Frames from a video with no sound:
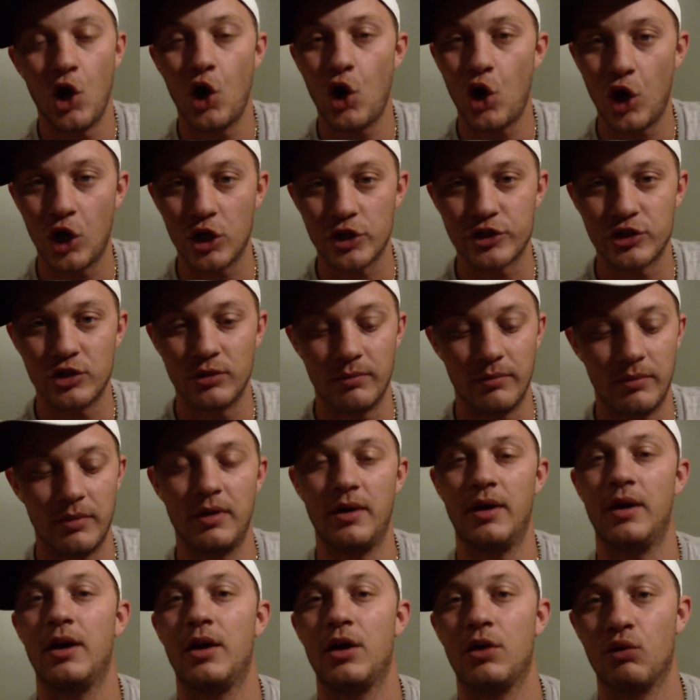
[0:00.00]
awesome,
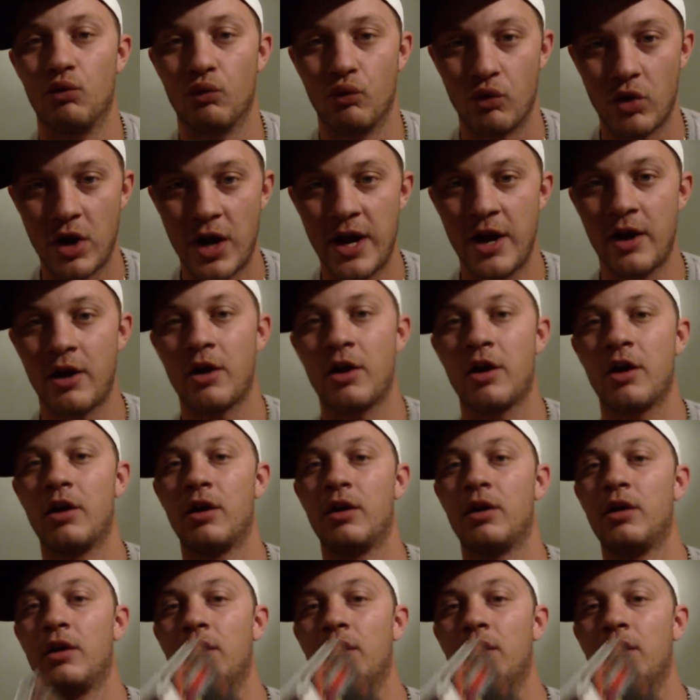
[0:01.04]
rare,